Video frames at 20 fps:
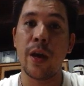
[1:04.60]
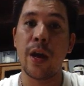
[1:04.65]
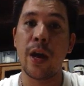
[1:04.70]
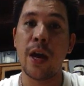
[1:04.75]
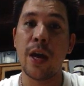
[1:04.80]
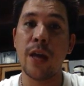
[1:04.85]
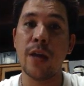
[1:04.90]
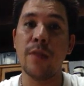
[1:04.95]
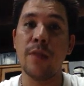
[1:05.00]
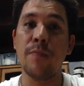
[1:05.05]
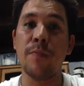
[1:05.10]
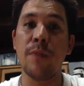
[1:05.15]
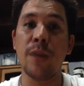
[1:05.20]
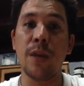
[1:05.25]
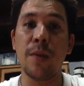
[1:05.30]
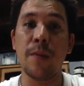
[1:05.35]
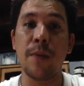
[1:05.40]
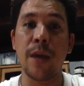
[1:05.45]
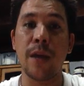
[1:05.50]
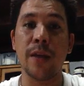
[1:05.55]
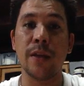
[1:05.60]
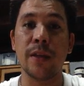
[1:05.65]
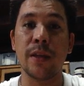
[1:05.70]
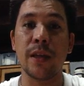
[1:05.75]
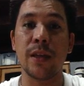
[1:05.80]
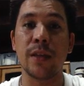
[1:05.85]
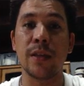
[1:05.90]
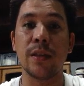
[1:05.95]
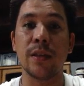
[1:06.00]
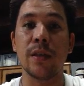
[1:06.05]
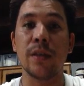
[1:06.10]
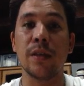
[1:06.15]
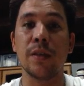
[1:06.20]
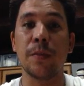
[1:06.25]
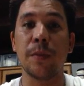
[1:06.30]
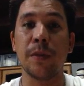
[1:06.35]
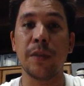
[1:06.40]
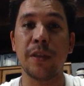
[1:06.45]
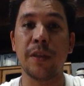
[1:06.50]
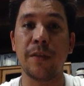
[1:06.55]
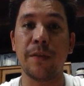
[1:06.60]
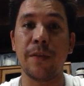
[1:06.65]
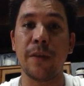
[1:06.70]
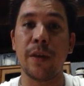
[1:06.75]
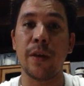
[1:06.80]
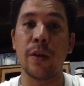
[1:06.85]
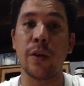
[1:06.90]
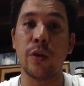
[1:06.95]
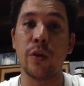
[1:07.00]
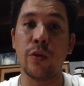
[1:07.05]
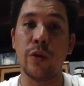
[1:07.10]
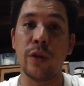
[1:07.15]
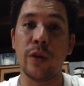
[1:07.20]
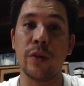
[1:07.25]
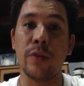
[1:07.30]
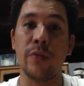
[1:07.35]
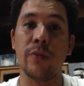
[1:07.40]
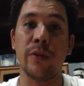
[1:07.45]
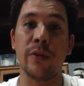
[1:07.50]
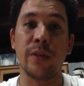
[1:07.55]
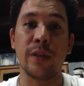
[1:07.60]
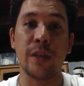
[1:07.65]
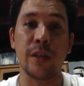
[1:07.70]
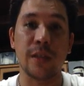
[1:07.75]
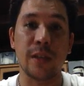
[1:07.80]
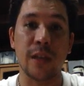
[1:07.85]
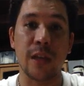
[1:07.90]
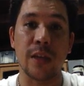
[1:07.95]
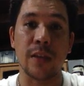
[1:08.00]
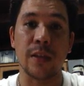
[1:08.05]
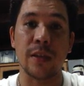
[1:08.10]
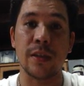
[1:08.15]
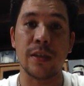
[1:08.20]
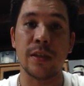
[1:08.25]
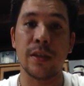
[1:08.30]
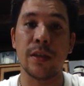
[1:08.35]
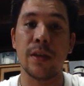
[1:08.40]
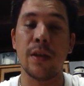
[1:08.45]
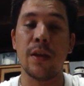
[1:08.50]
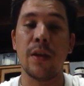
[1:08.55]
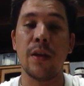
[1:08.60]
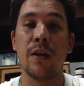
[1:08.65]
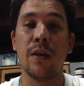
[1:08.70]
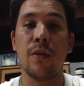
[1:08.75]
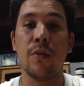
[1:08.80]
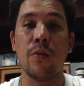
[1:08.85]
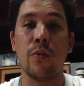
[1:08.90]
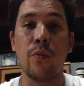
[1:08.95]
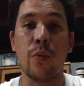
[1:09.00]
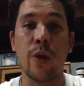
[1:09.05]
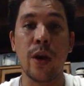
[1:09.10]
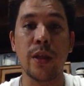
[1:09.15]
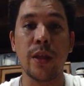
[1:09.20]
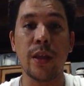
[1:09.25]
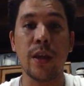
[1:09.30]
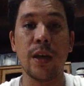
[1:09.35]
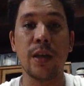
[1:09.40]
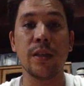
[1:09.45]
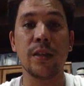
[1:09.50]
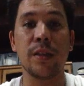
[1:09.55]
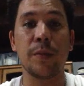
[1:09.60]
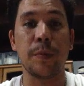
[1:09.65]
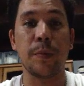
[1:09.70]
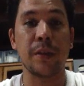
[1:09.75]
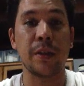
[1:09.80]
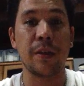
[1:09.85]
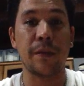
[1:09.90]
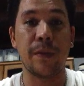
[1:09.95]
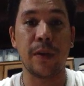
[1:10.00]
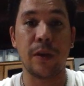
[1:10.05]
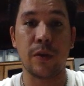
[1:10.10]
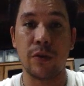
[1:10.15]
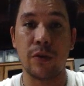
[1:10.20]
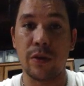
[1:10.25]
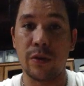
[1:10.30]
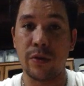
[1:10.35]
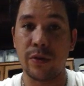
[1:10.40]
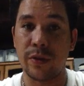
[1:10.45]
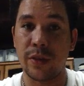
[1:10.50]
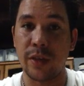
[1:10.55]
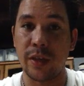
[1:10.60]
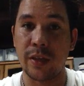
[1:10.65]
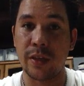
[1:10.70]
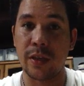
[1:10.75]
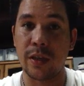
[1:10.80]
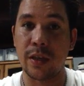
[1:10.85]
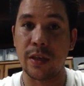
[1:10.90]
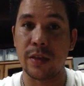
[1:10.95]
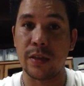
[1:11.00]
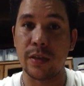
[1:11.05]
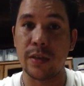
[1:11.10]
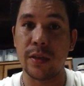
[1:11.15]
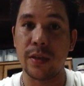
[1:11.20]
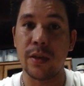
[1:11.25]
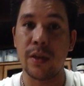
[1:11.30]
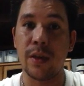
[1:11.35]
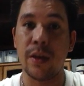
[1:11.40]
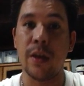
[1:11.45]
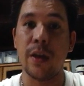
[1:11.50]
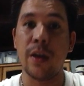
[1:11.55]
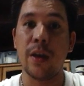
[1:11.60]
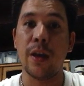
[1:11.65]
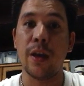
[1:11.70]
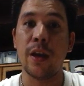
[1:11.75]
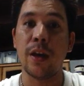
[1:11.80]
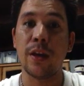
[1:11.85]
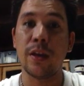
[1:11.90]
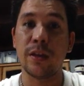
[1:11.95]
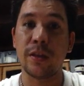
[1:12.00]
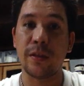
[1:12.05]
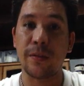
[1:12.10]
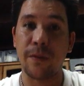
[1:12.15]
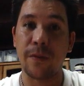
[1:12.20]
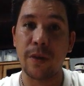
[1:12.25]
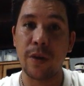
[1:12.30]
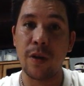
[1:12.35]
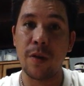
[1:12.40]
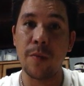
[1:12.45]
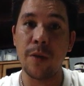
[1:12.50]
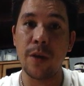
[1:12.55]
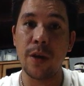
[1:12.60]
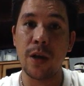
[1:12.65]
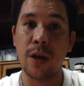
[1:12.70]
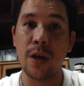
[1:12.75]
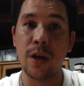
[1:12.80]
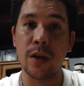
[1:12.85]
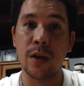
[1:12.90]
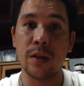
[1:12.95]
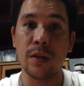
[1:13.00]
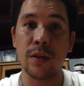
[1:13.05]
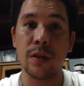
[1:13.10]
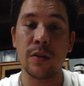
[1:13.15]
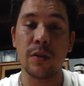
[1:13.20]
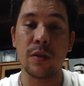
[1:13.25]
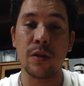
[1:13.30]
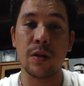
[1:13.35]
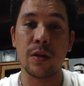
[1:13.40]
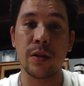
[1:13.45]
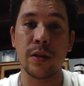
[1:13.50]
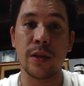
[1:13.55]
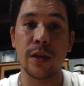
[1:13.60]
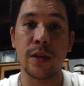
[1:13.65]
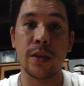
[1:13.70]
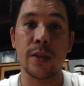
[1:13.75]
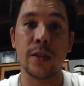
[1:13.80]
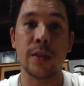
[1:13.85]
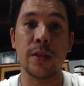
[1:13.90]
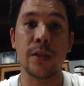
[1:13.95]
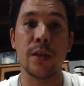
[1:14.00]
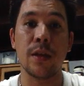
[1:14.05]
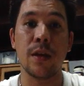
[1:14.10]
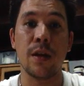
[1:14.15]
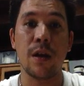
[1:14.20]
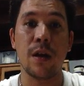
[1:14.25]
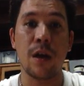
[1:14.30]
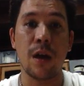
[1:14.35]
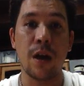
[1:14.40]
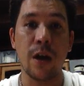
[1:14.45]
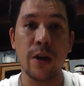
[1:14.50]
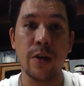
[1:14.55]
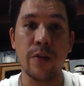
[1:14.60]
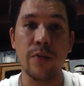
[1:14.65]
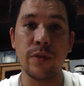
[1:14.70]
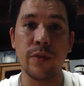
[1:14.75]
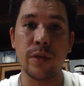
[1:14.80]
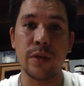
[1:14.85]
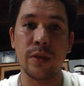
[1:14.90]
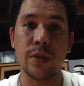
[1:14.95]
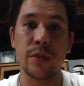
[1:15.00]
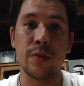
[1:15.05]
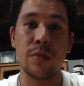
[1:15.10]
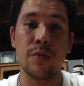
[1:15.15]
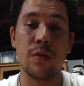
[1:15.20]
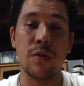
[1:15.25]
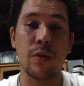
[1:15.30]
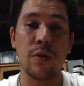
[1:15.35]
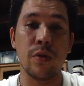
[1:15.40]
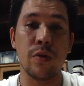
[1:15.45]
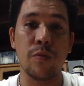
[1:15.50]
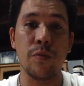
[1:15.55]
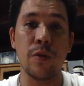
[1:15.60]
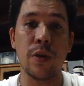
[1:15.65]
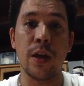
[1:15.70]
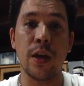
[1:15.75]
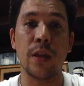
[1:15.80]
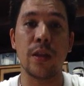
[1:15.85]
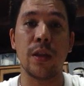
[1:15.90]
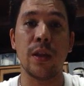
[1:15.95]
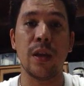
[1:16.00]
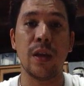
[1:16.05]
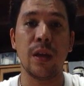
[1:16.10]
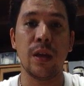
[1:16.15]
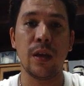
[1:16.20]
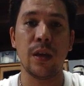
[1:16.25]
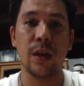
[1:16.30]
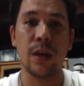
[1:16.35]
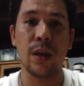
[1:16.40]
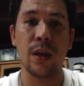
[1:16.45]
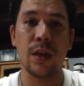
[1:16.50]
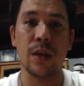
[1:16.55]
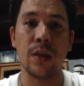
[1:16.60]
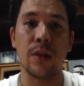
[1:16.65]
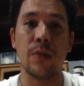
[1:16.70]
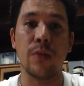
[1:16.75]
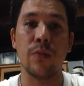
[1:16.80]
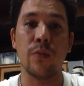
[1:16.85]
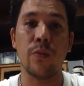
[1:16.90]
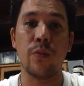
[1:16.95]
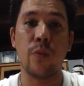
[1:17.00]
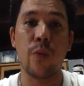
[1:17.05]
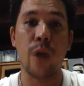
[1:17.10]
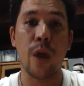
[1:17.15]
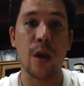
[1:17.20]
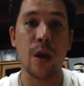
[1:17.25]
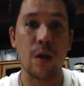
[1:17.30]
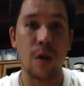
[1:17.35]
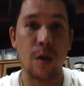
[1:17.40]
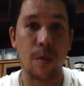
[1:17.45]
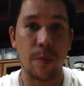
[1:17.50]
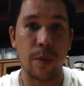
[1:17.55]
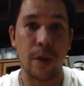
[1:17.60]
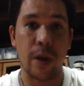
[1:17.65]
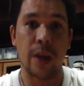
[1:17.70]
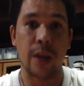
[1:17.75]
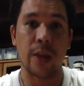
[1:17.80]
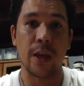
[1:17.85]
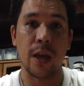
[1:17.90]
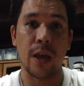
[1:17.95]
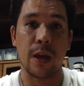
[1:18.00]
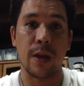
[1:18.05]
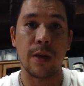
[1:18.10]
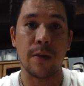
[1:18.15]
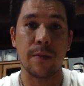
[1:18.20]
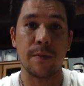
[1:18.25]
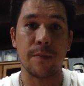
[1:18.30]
and minimizes specific unit resistance. What is specific unit resistance? It is a phenomena that causes our units to accumulate heat while operating.